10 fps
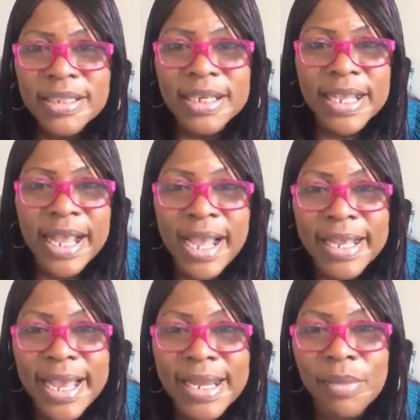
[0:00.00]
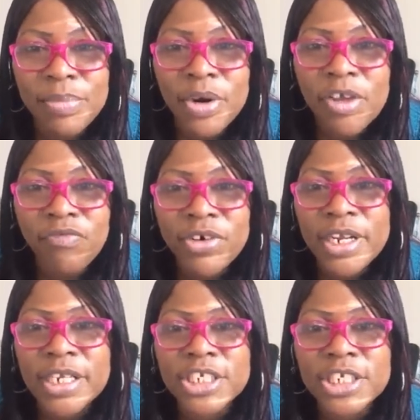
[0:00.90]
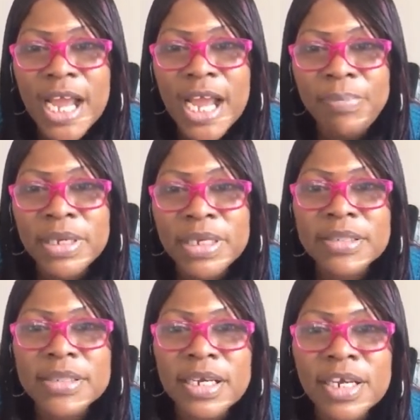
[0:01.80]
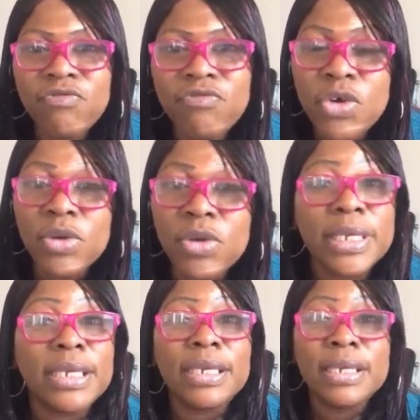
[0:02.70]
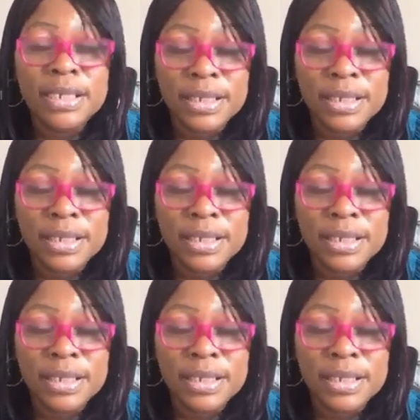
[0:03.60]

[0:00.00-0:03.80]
The guy got a boyfriend. Chopper is unruly.